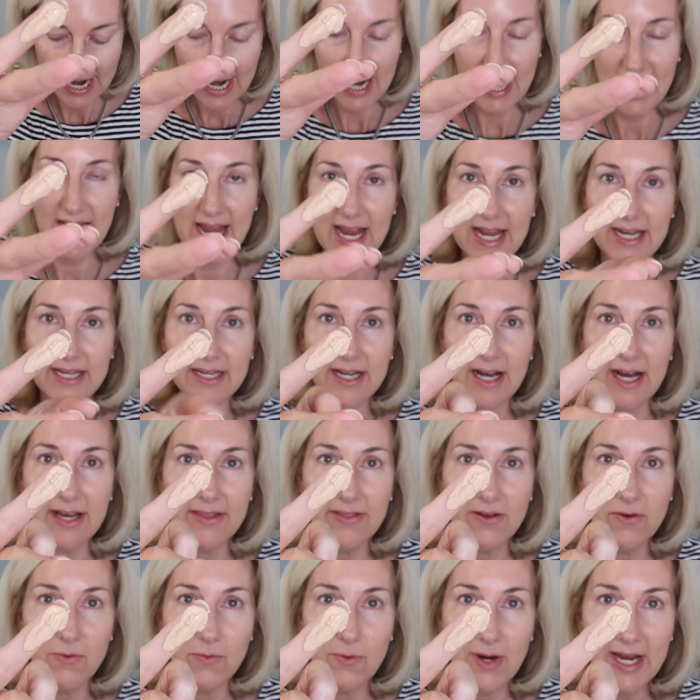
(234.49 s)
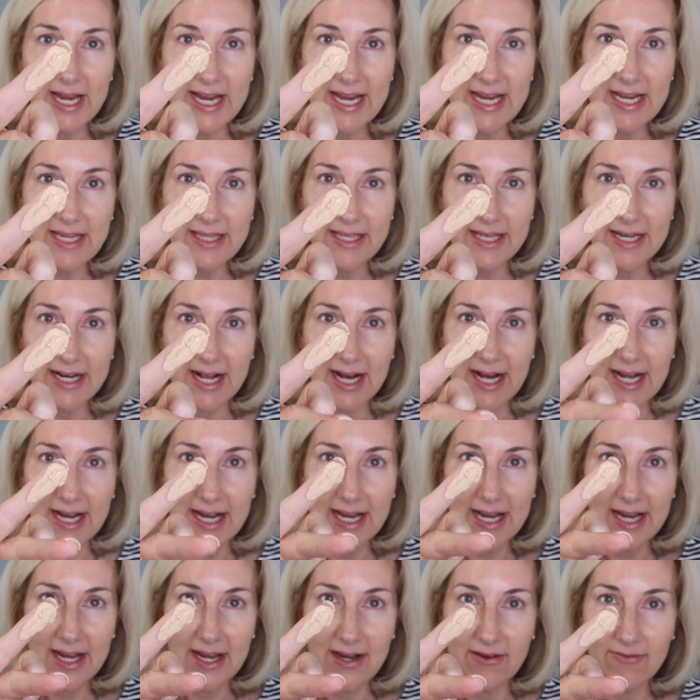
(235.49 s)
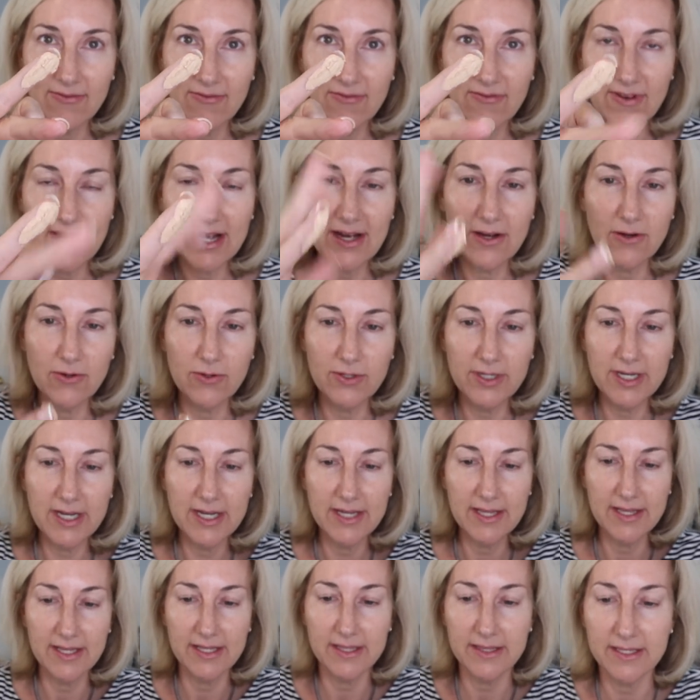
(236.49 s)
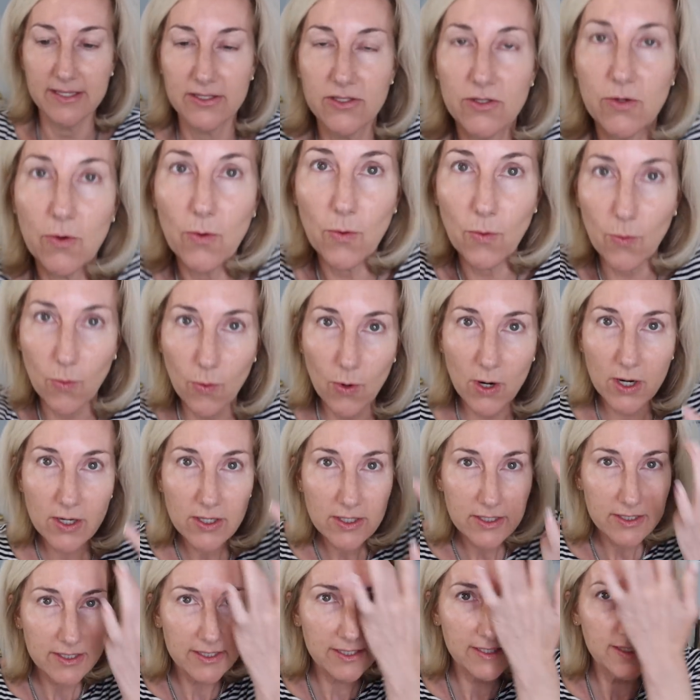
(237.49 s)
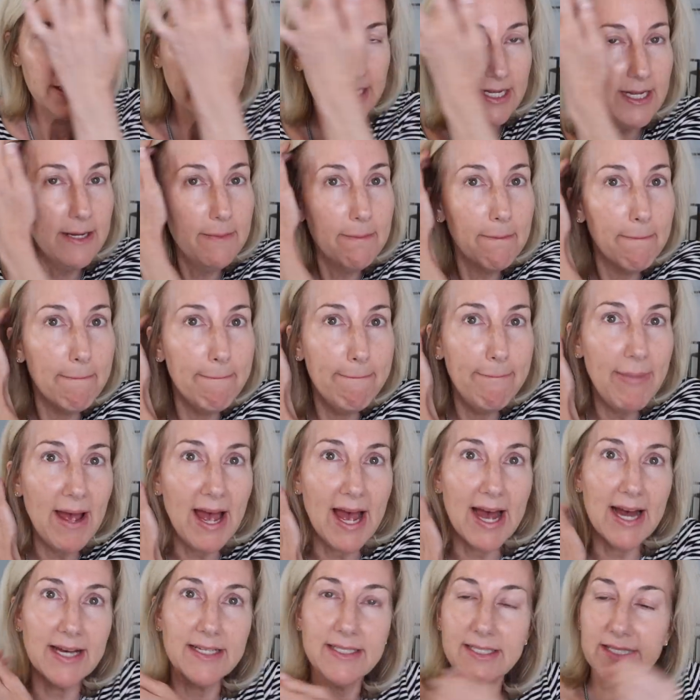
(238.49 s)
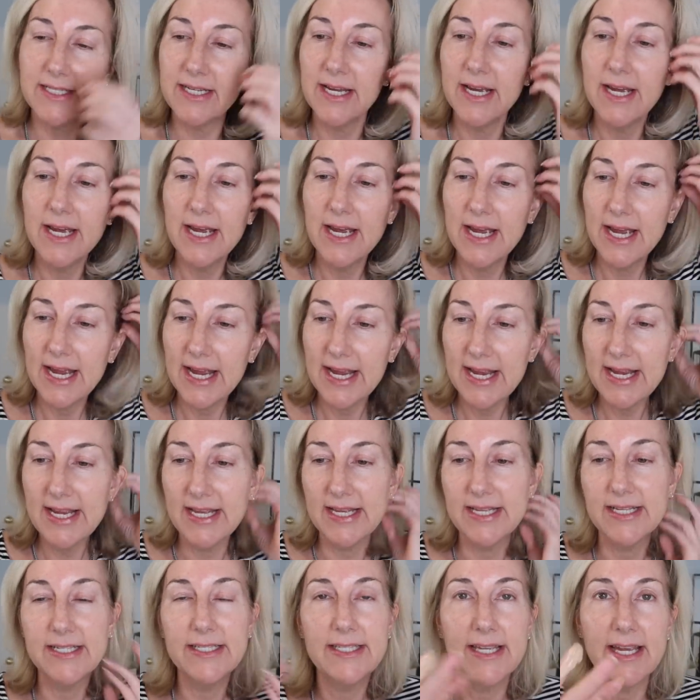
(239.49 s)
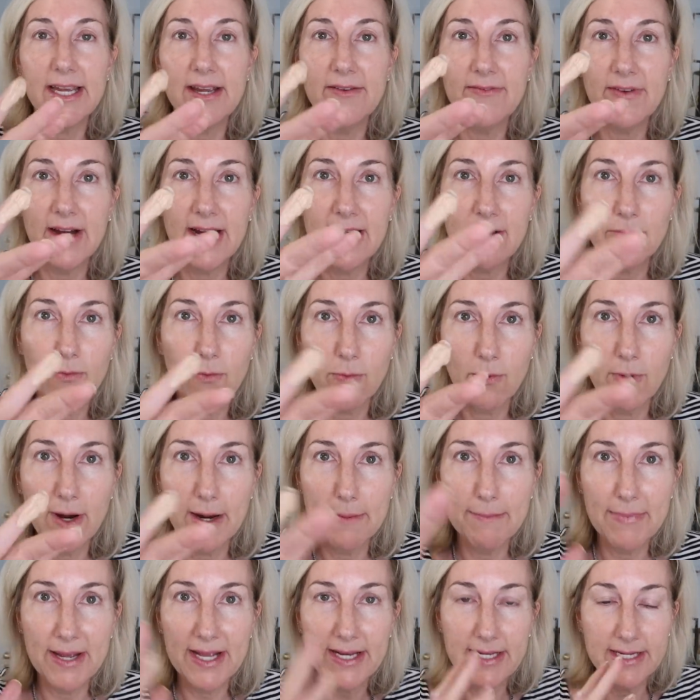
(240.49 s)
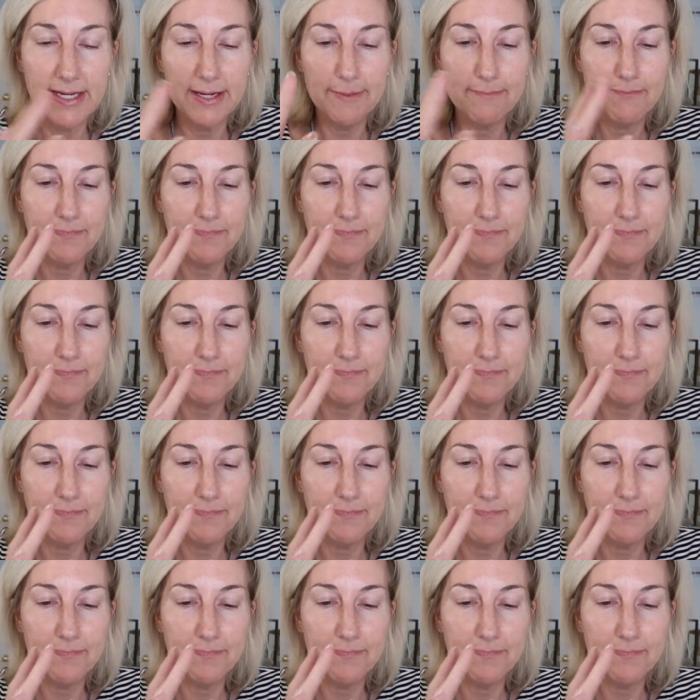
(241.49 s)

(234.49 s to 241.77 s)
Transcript: And the way that I have found that this works the best is if I rub it,